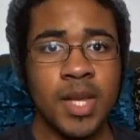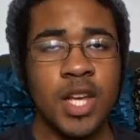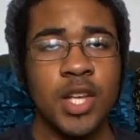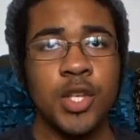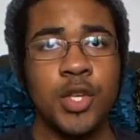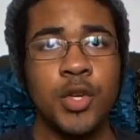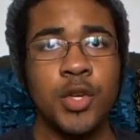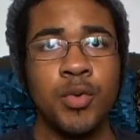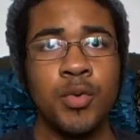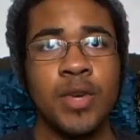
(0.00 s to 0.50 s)

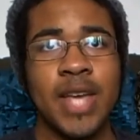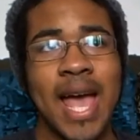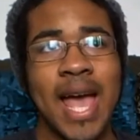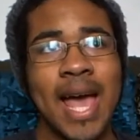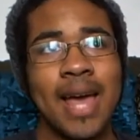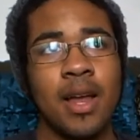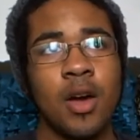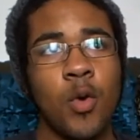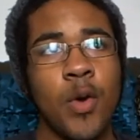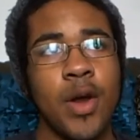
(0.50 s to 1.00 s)
you
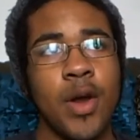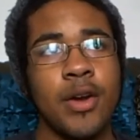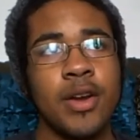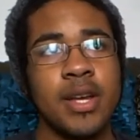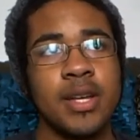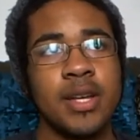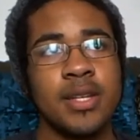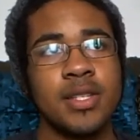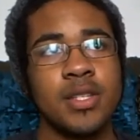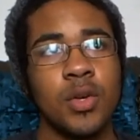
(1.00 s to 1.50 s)
get
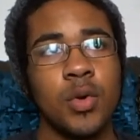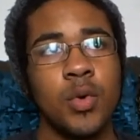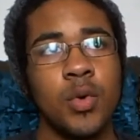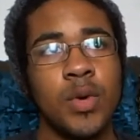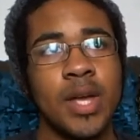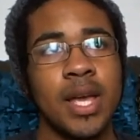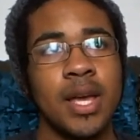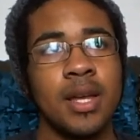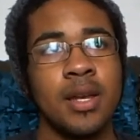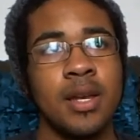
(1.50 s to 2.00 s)
Aquarius who
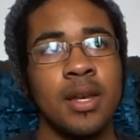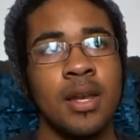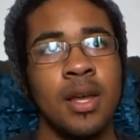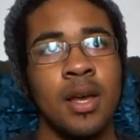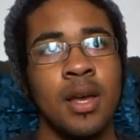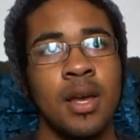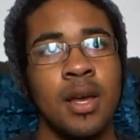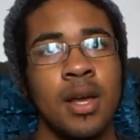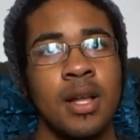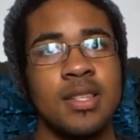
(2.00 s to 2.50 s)
can
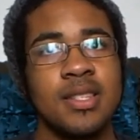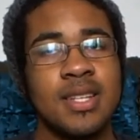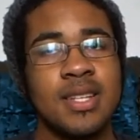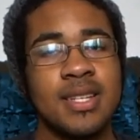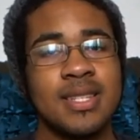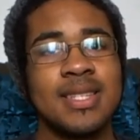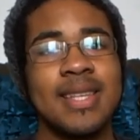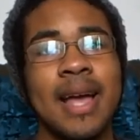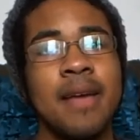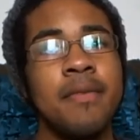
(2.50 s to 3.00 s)

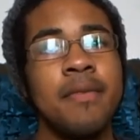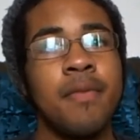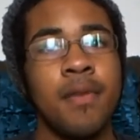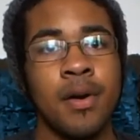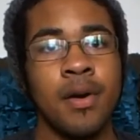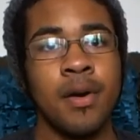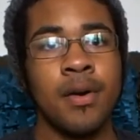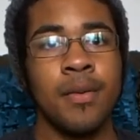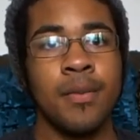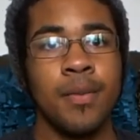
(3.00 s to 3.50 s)

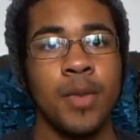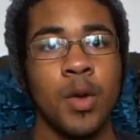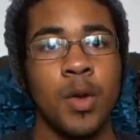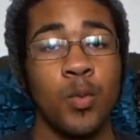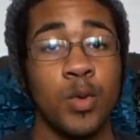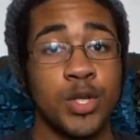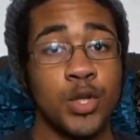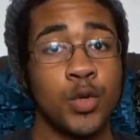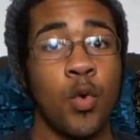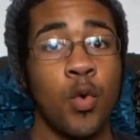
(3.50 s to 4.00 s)
decipher
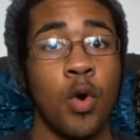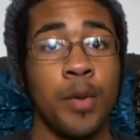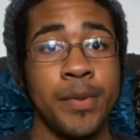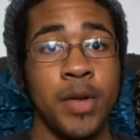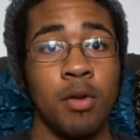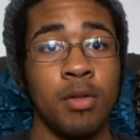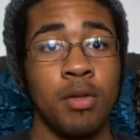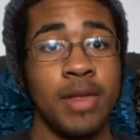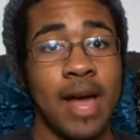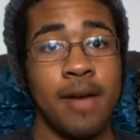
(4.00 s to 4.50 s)
what
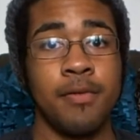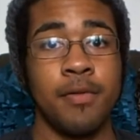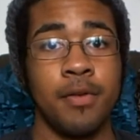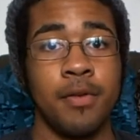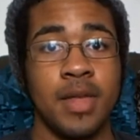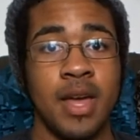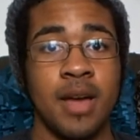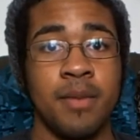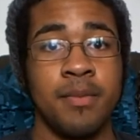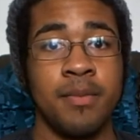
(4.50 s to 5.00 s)
Scorpio left for
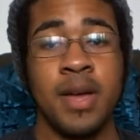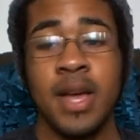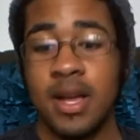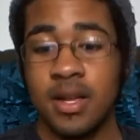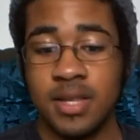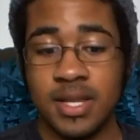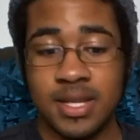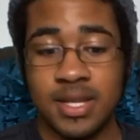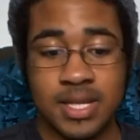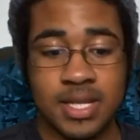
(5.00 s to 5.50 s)
them,
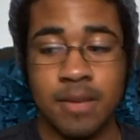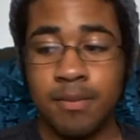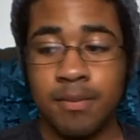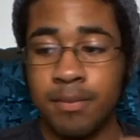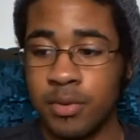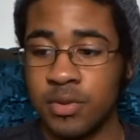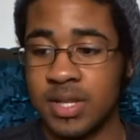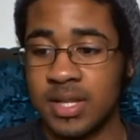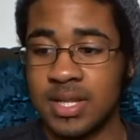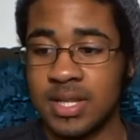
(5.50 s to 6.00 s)
these
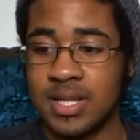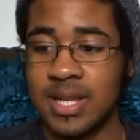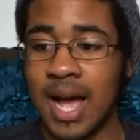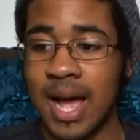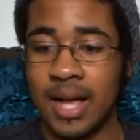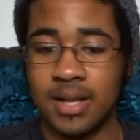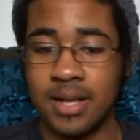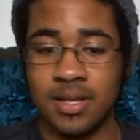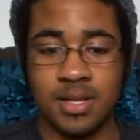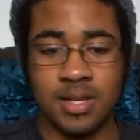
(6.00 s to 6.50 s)
symbols and
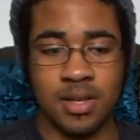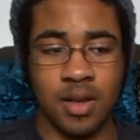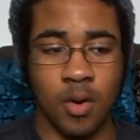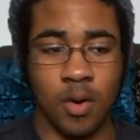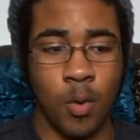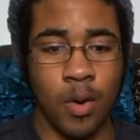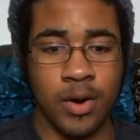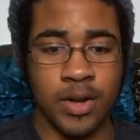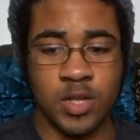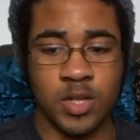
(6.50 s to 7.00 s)
signs.
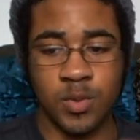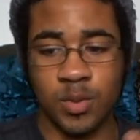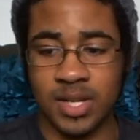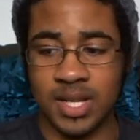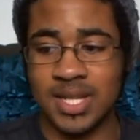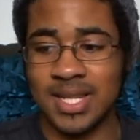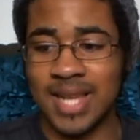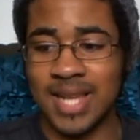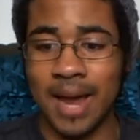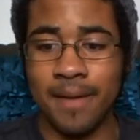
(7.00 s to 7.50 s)
Aquarius will
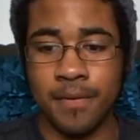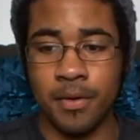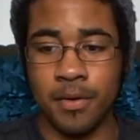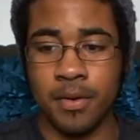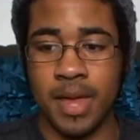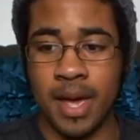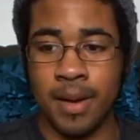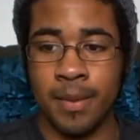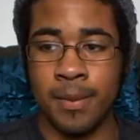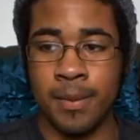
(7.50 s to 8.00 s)
decipher
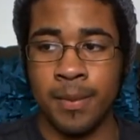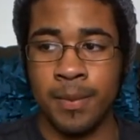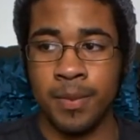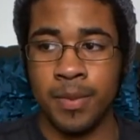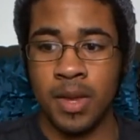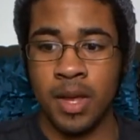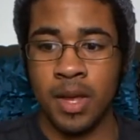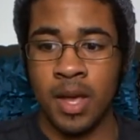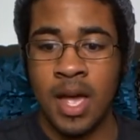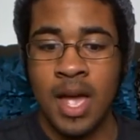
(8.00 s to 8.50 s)
them.
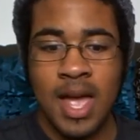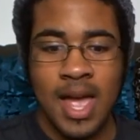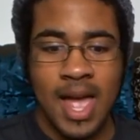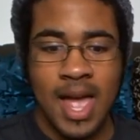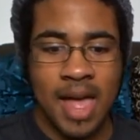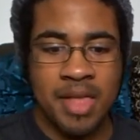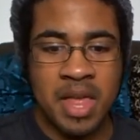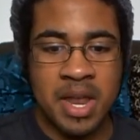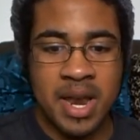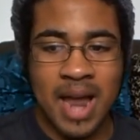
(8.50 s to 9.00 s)

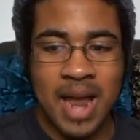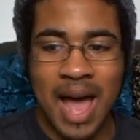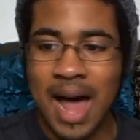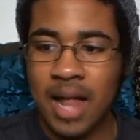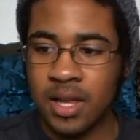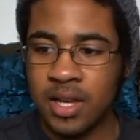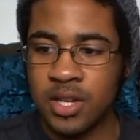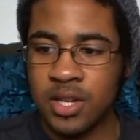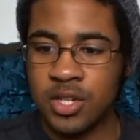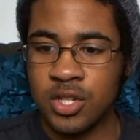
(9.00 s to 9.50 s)
And the
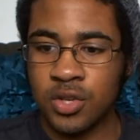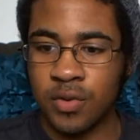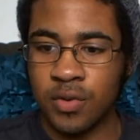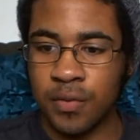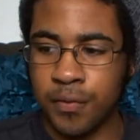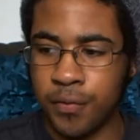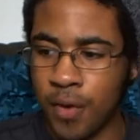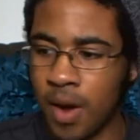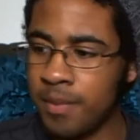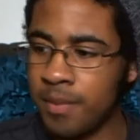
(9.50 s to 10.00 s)
knowledge
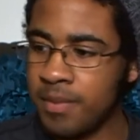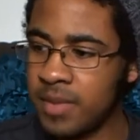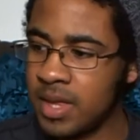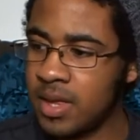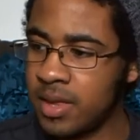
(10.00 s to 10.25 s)
from